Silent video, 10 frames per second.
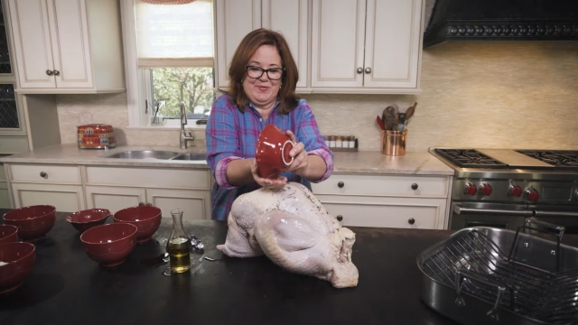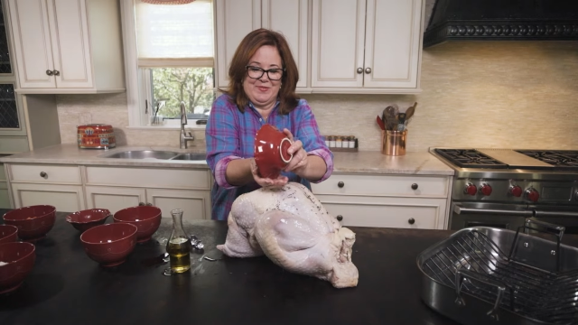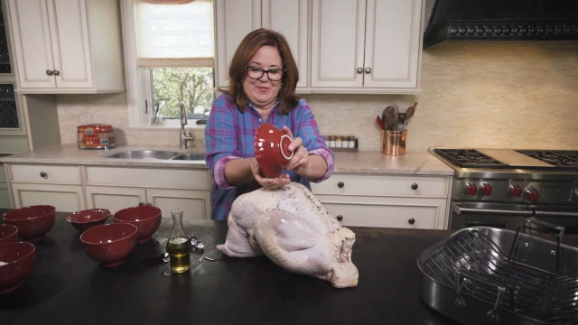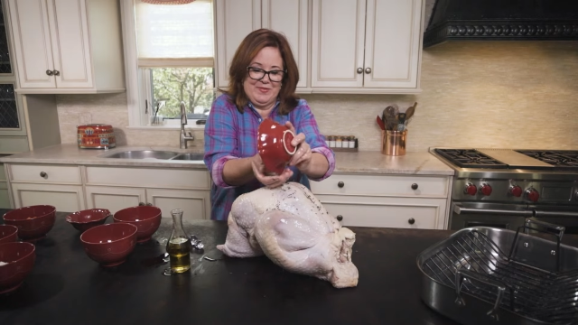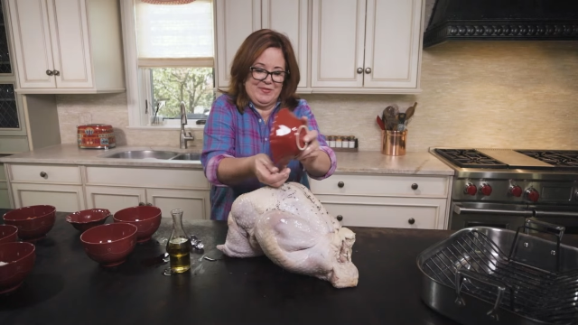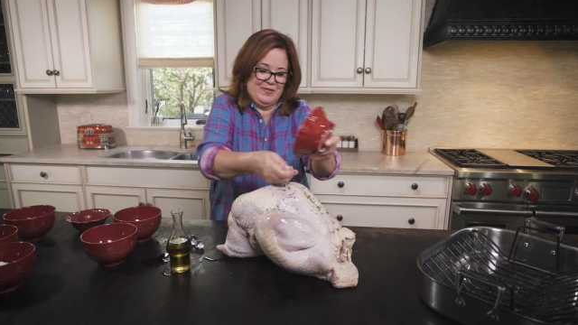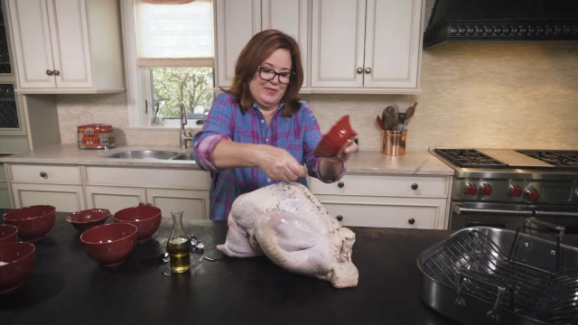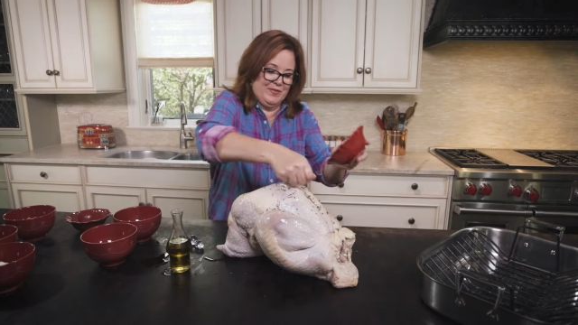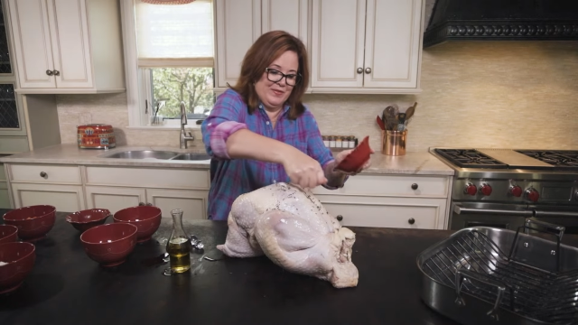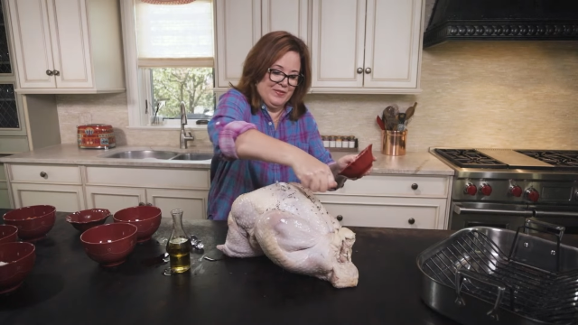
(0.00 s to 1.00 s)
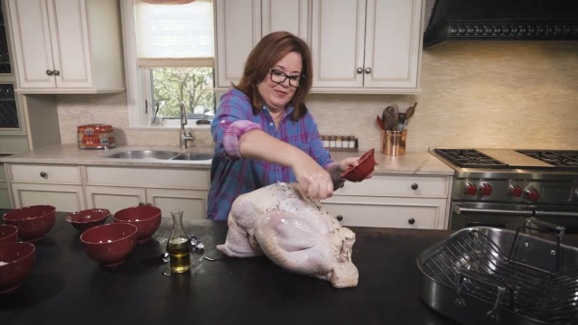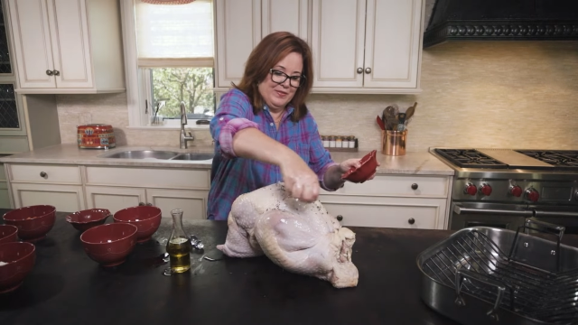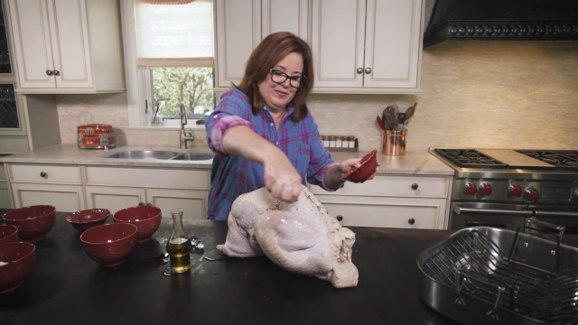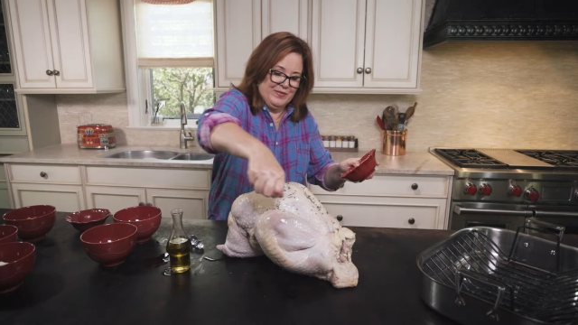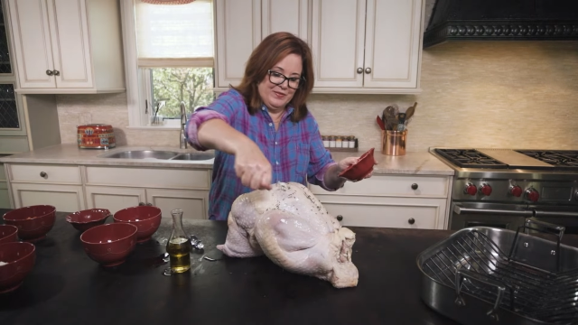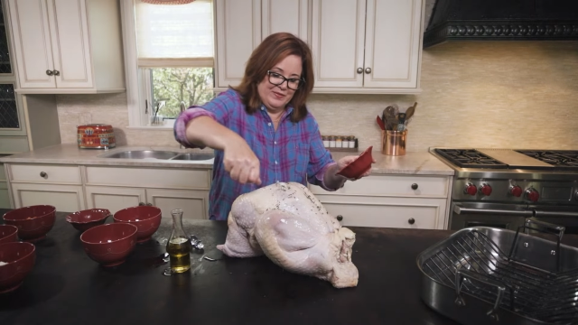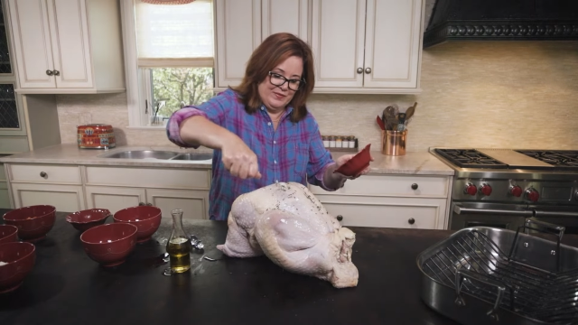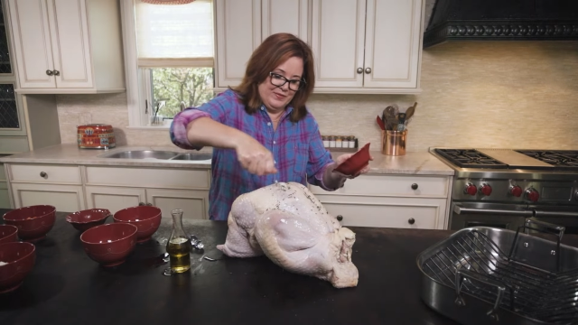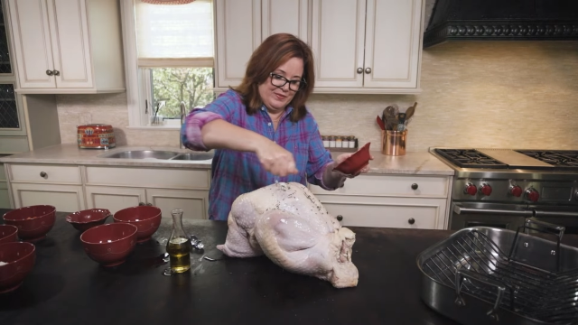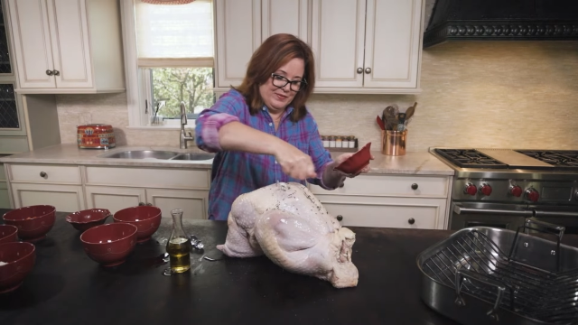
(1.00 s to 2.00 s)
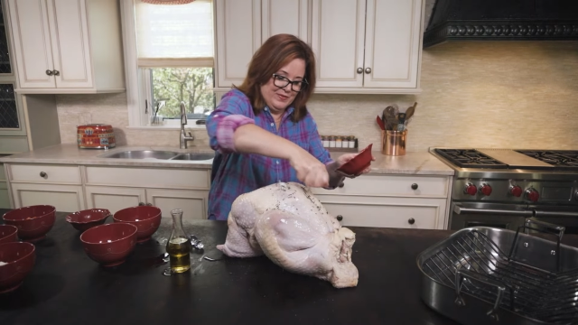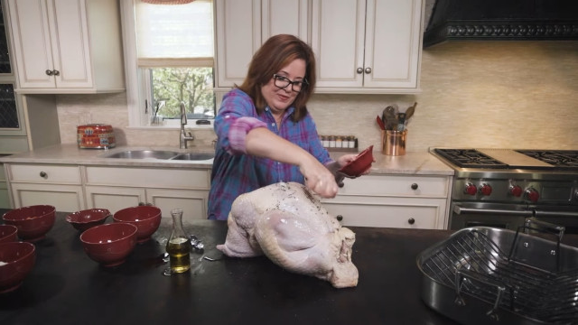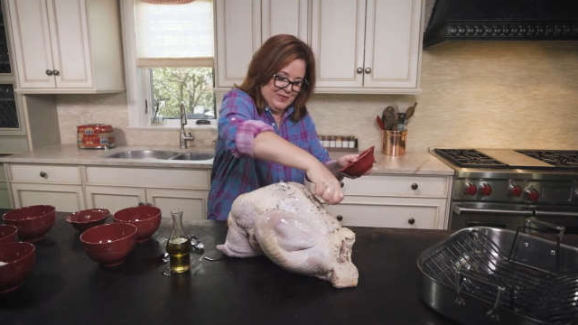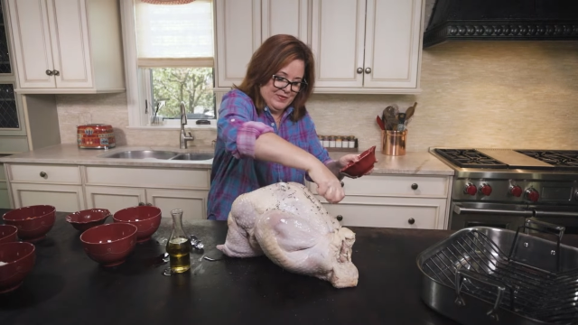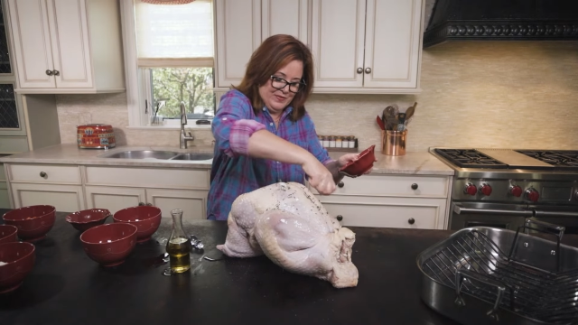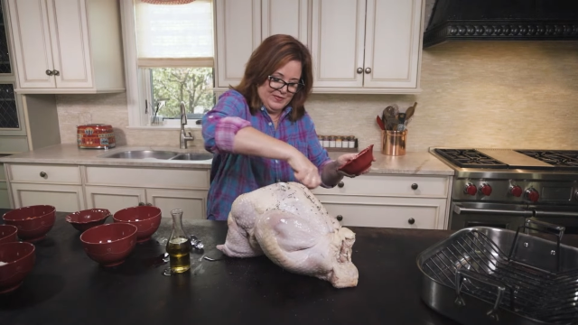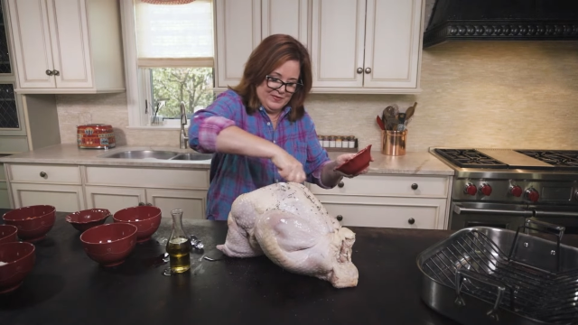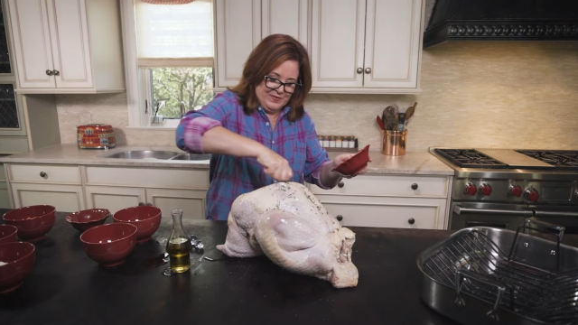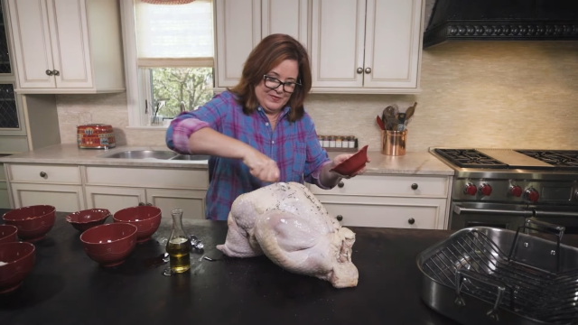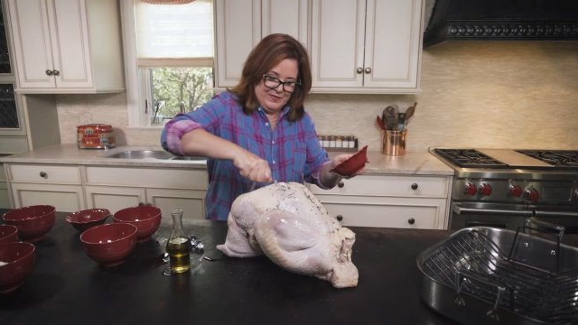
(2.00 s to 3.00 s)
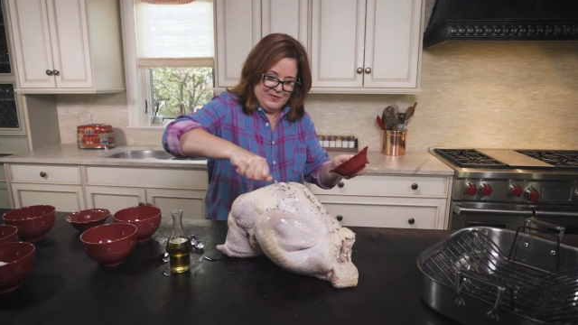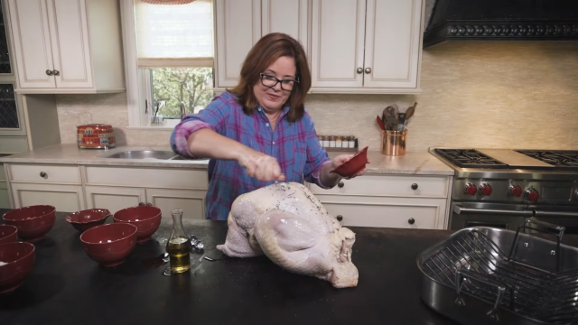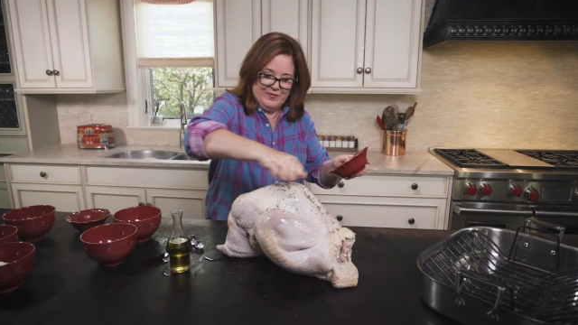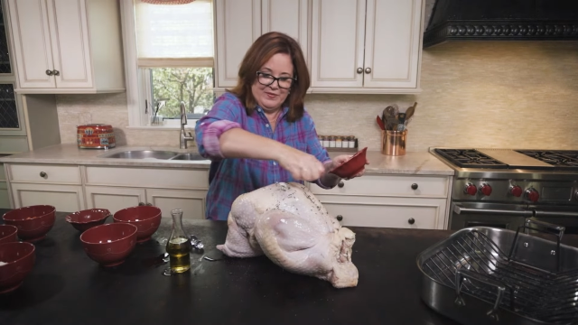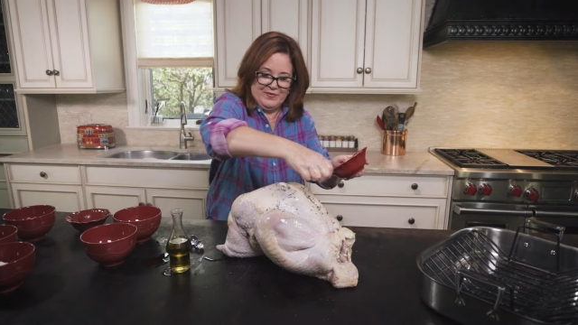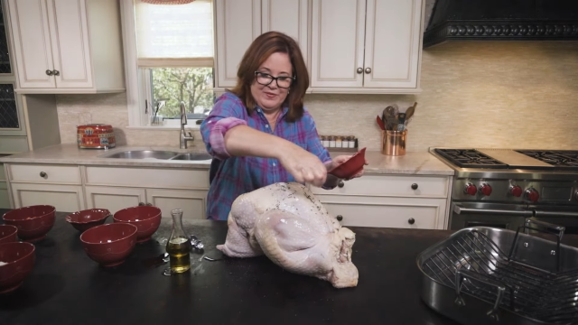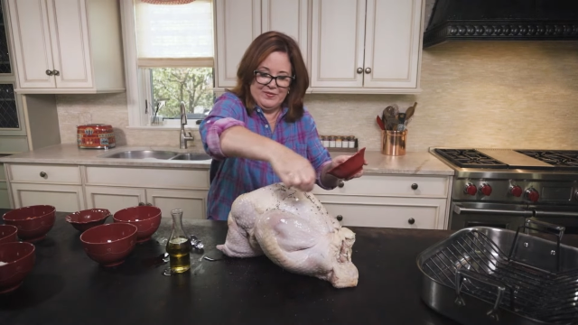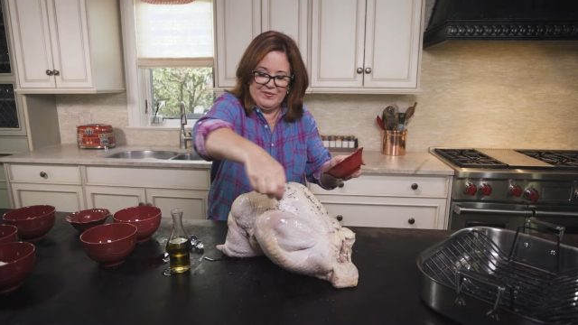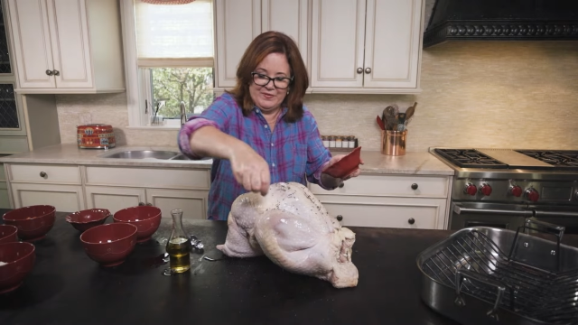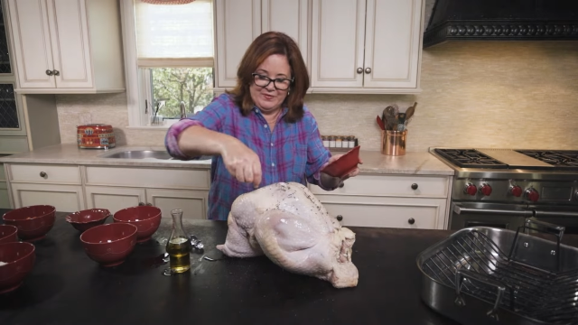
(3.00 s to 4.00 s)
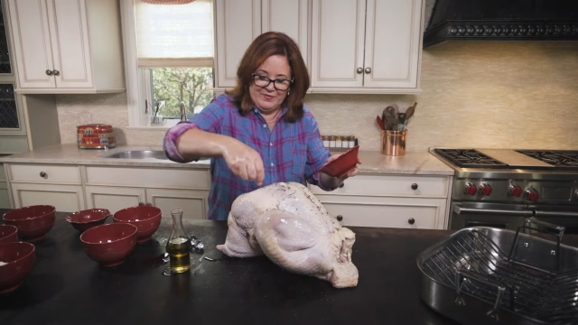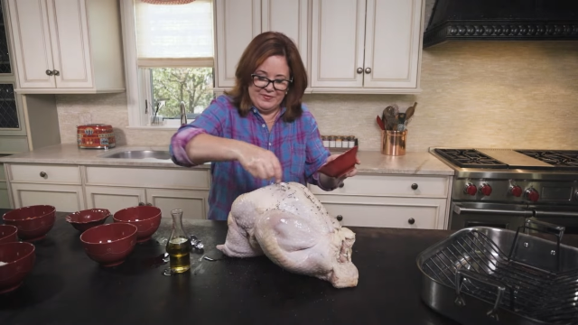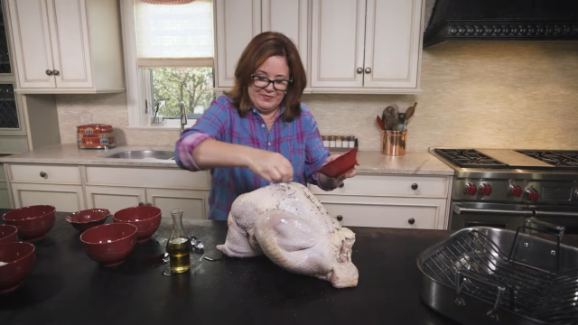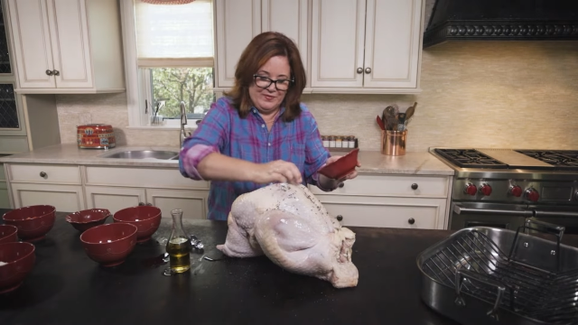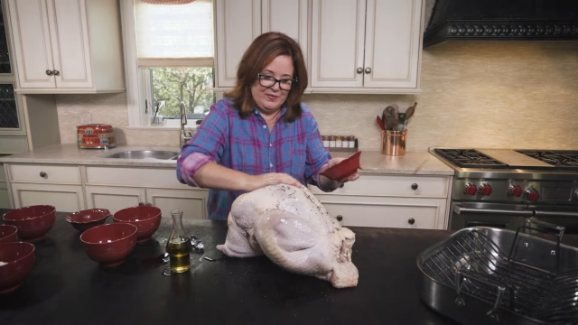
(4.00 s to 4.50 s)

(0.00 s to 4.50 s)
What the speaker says: No one is speaking in this clip.